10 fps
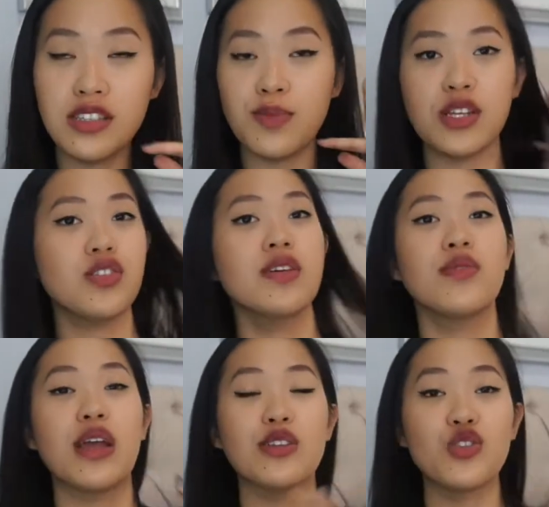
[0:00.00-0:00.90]
especially
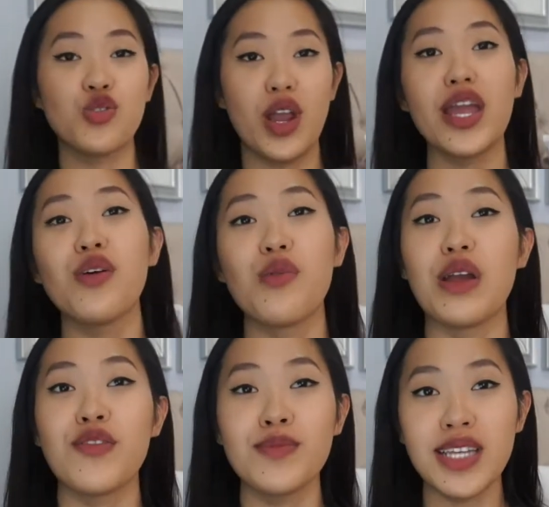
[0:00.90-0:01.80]
when I stray
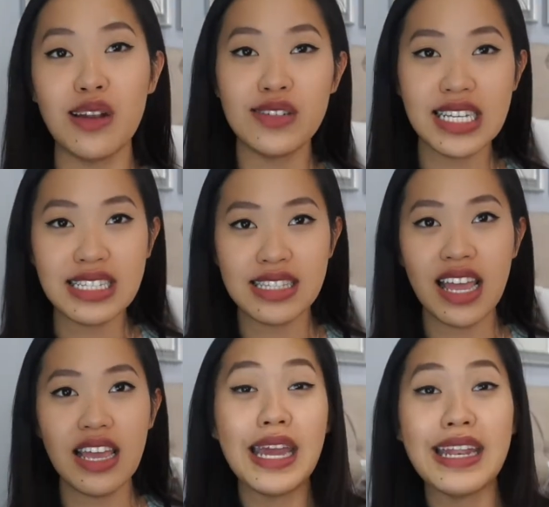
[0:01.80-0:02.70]
away from San Jose State.